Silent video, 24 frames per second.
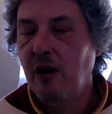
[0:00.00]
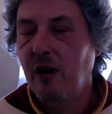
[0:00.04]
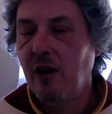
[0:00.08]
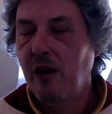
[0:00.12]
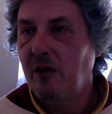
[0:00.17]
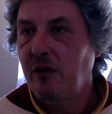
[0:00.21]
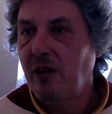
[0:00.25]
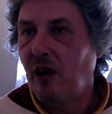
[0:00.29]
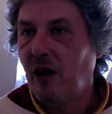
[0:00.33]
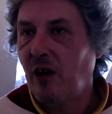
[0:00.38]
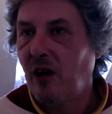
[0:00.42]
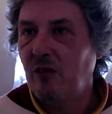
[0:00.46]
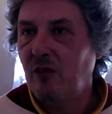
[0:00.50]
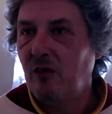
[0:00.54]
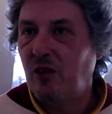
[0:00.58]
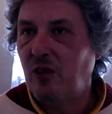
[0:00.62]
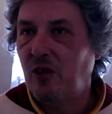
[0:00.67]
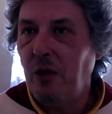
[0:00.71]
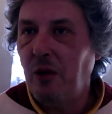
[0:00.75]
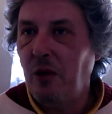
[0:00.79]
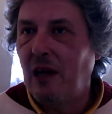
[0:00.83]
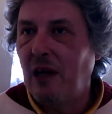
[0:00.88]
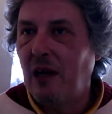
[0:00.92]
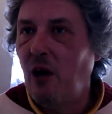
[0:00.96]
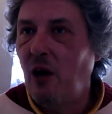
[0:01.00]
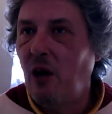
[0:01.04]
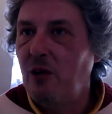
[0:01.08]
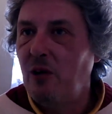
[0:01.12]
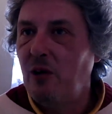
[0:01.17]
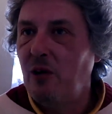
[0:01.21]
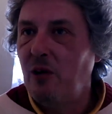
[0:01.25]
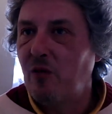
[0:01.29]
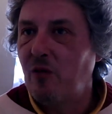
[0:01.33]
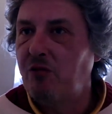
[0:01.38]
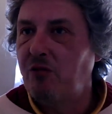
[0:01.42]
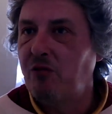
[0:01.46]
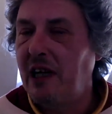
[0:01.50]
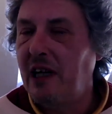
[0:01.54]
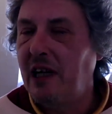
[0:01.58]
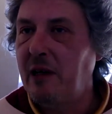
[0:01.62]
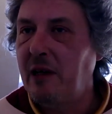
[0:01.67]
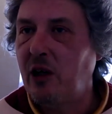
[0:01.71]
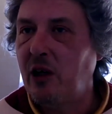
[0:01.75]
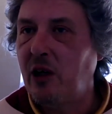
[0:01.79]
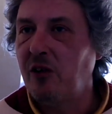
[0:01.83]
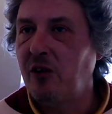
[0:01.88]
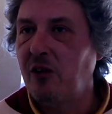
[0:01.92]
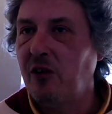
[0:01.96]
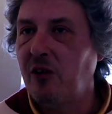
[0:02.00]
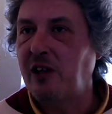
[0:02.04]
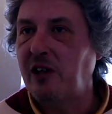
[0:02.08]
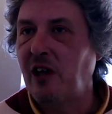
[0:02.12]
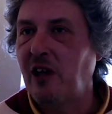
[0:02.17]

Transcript: you know, or dying in battle, you know,